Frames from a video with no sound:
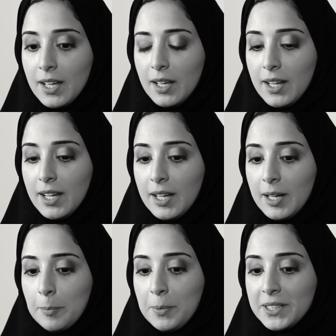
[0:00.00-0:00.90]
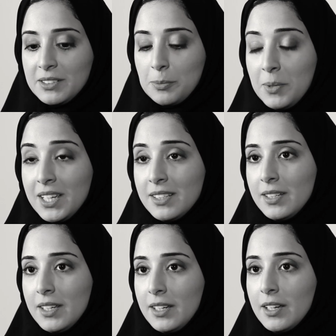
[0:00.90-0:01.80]
But
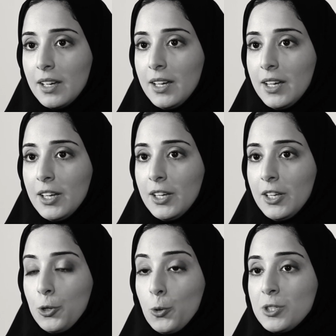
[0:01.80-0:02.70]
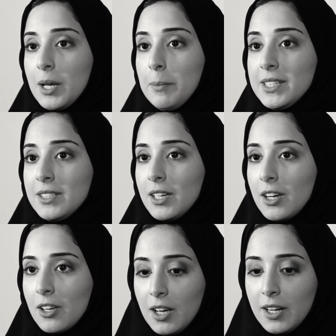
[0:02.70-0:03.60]
meeting those amazing
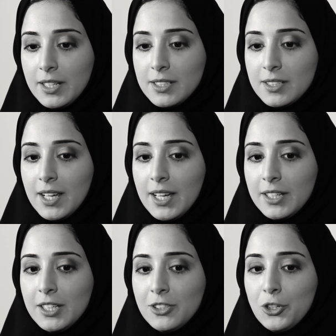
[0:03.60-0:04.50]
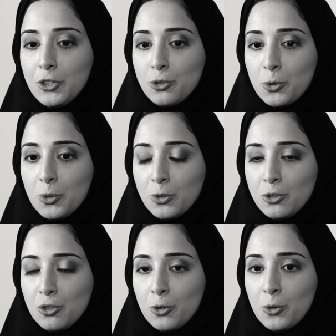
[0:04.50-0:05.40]
clients and getting
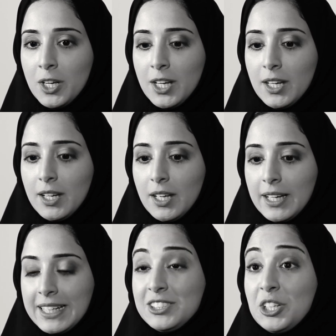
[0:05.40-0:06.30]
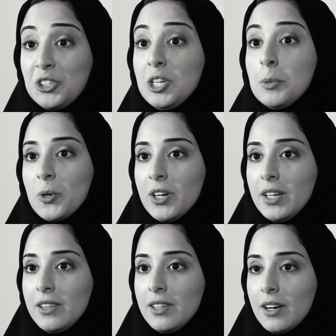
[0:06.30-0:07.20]
getting deeper
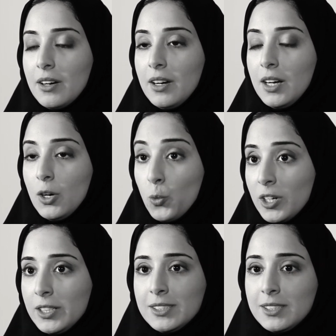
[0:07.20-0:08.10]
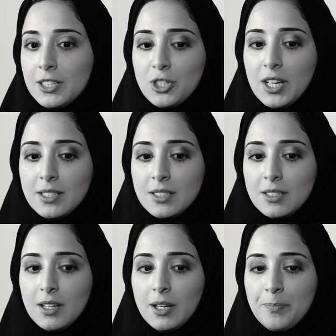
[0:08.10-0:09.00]
in their world, such as
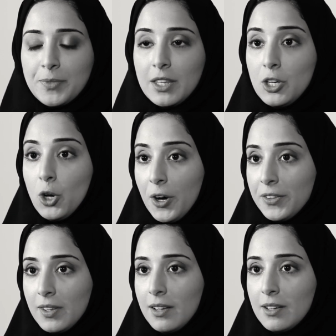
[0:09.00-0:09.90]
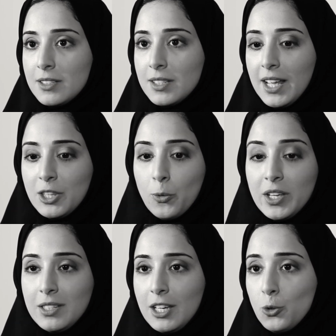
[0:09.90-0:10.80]
the hotels and the way
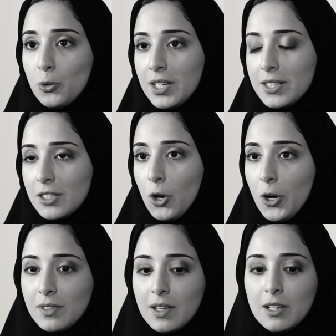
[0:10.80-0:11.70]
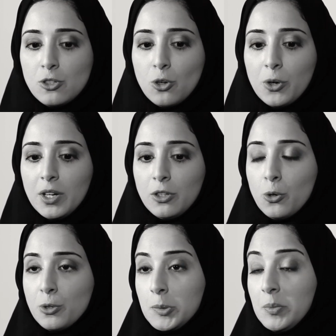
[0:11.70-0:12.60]
they do things in hotels or in
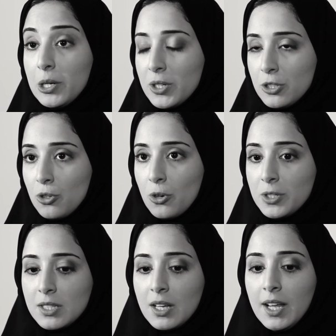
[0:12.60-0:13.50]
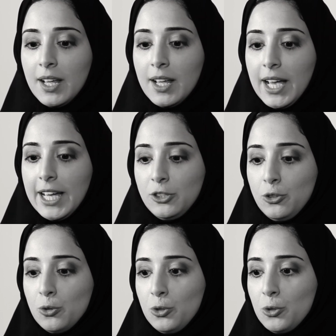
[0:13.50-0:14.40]
those big restaurants, and
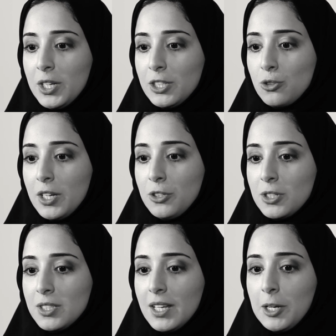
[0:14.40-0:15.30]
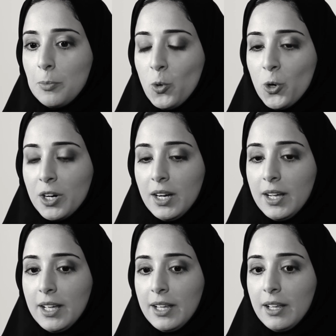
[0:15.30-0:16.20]
you get to understand more
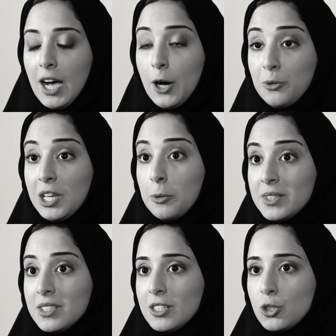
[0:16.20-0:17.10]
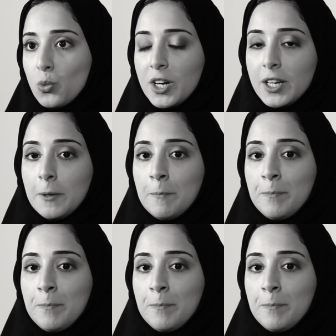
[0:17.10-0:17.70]
how their business work,